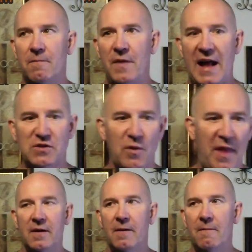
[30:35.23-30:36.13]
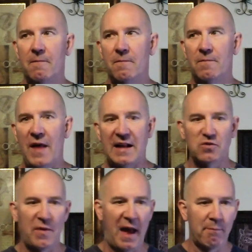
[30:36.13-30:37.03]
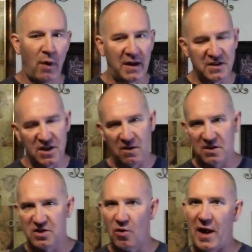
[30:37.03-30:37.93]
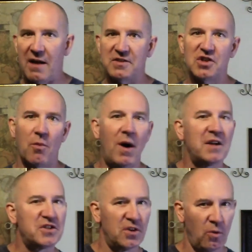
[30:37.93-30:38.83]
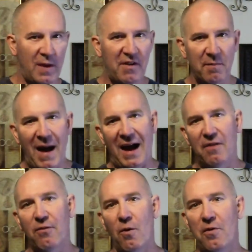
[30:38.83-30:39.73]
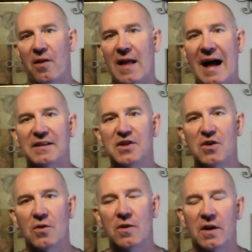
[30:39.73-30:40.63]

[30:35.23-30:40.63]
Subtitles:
that's when that bike's starting to slow down so much they're weaving back and forth a lot too.